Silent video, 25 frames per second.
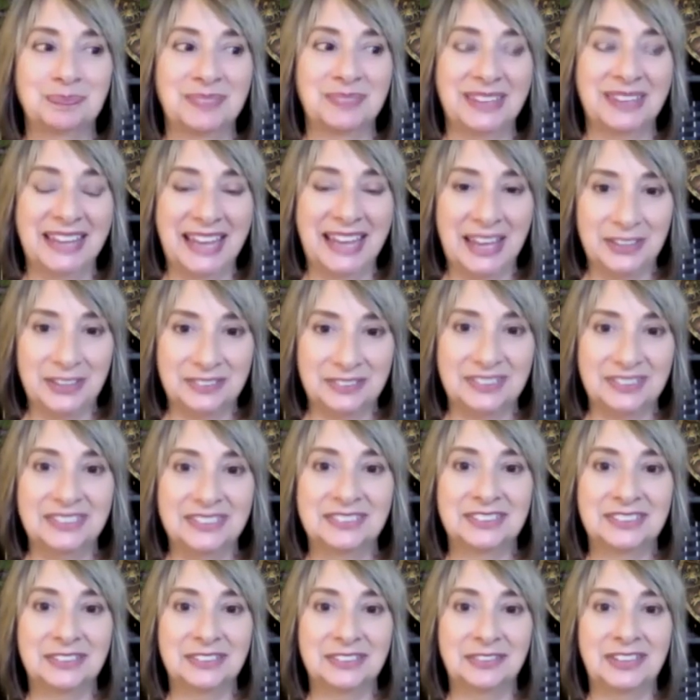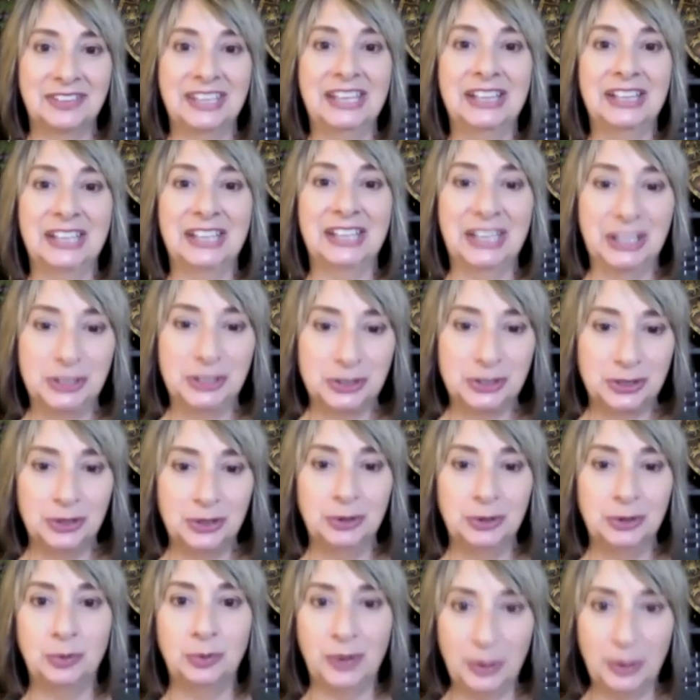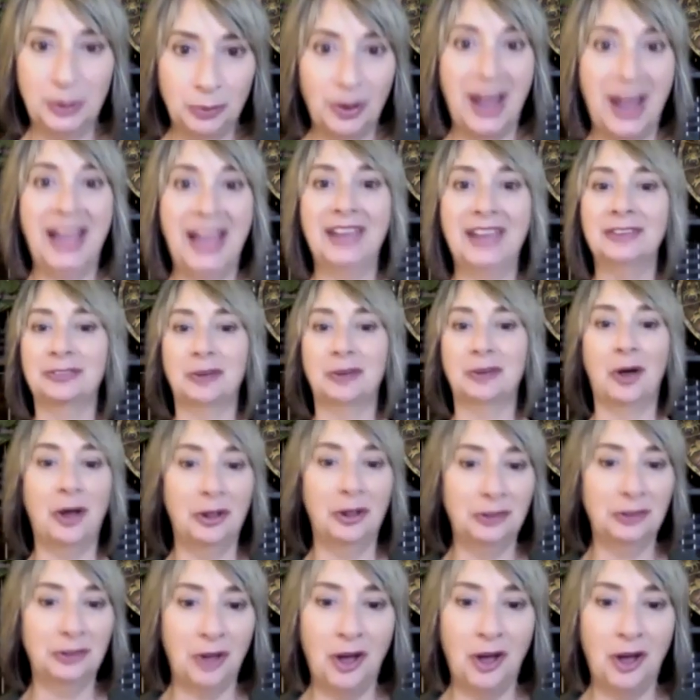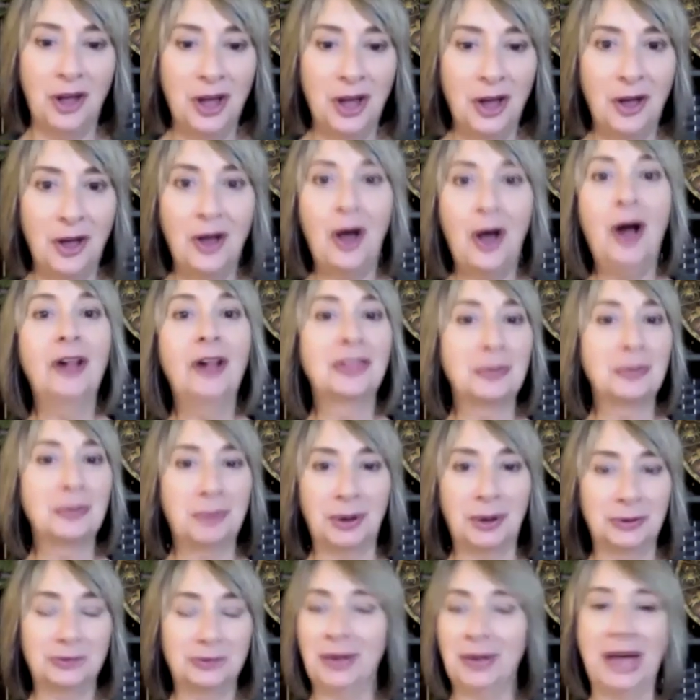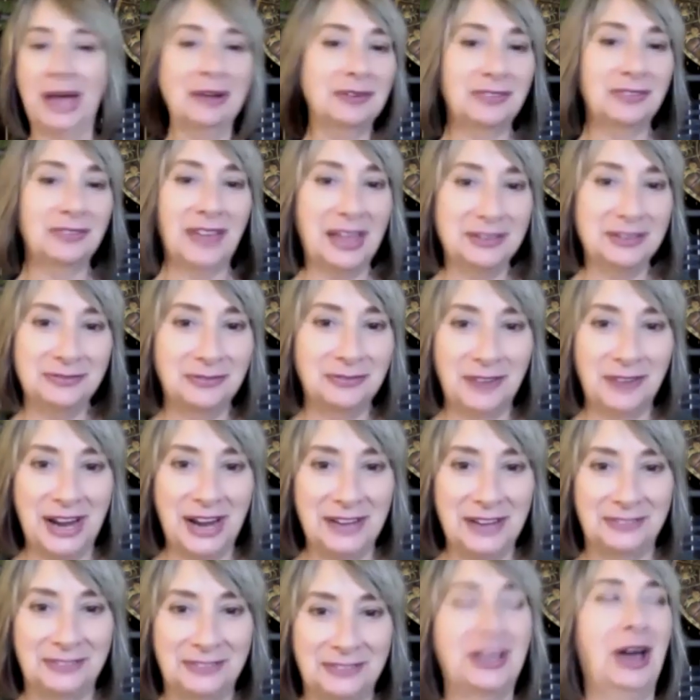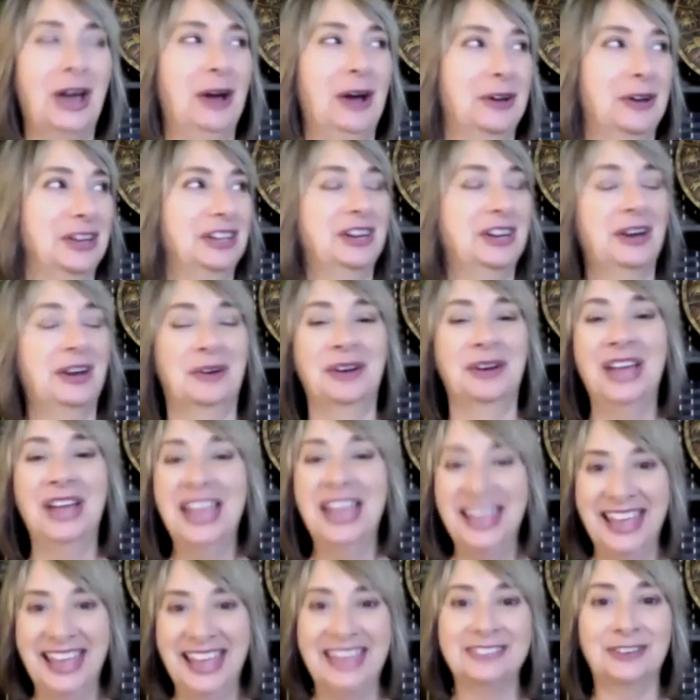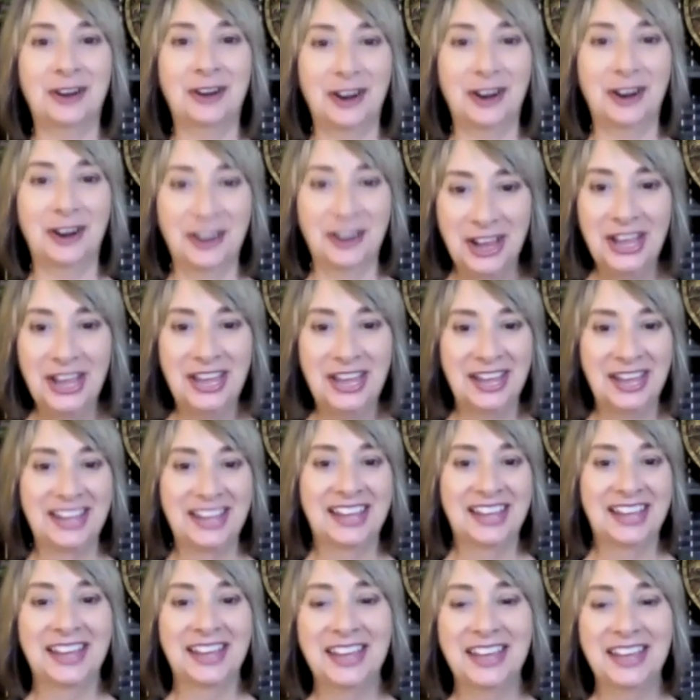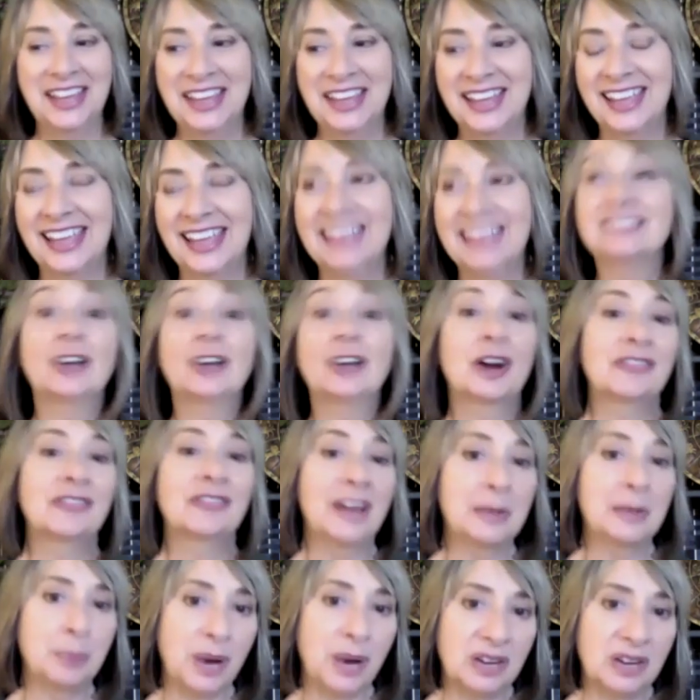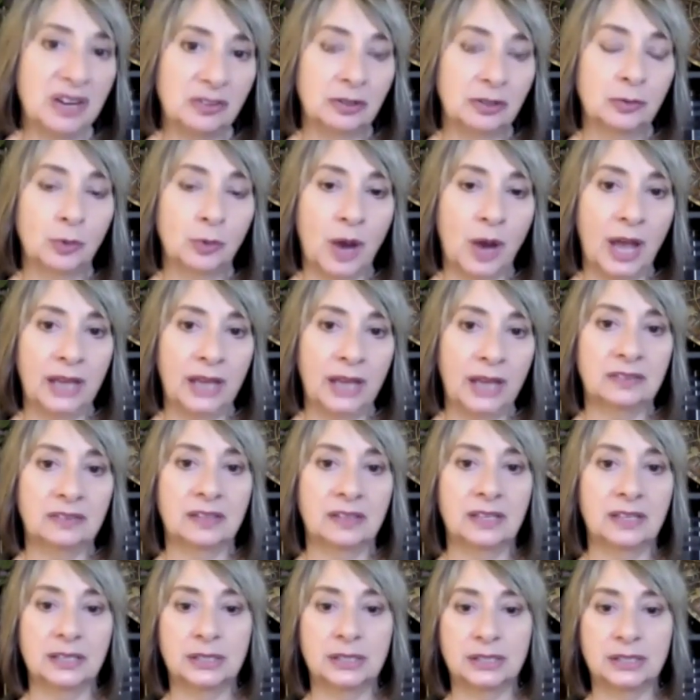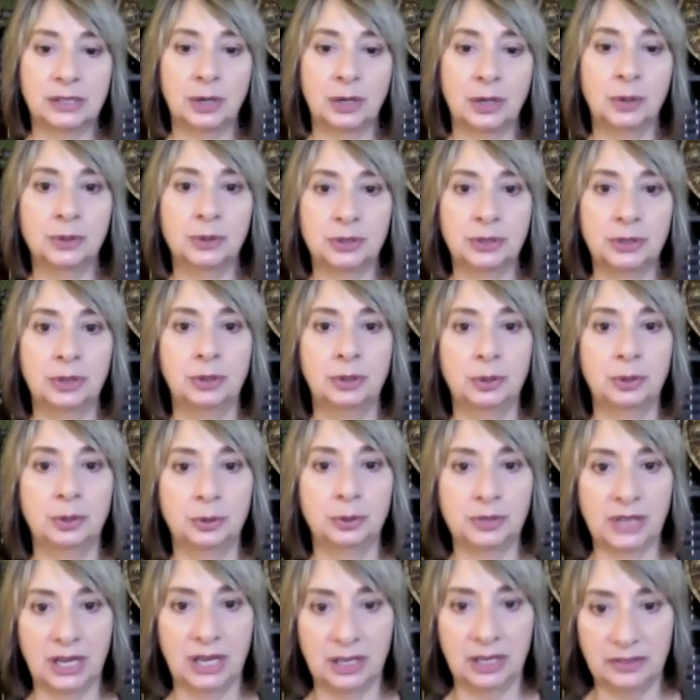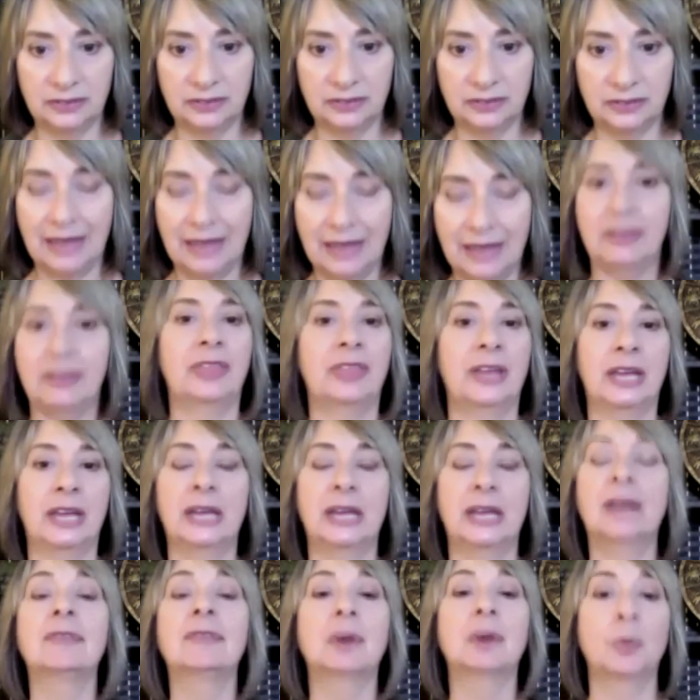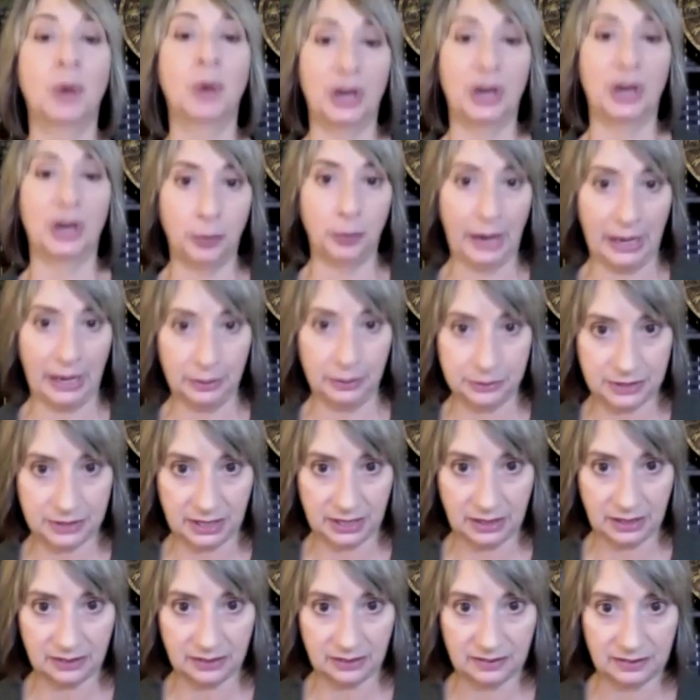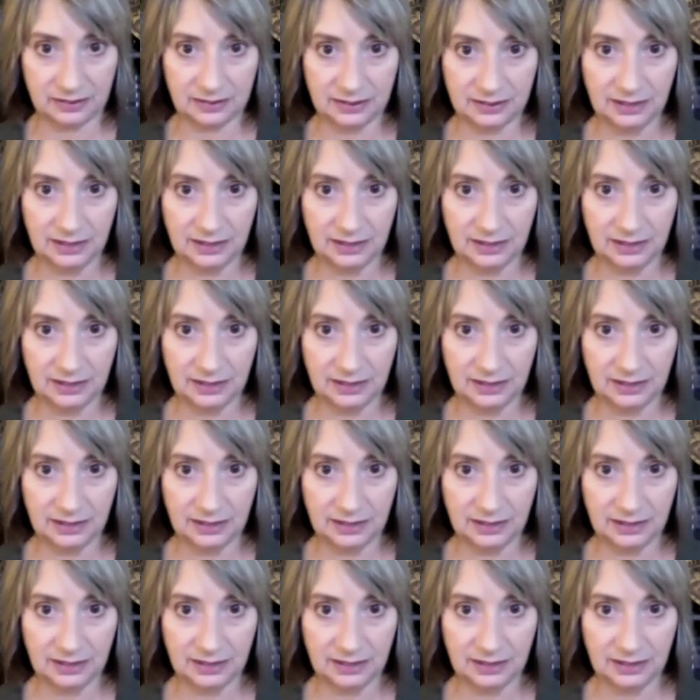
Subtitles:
essence of healing to, we rise all the boats. How does that phrase go? You know, as our as our vibration rises, so too does everything and everyone around us.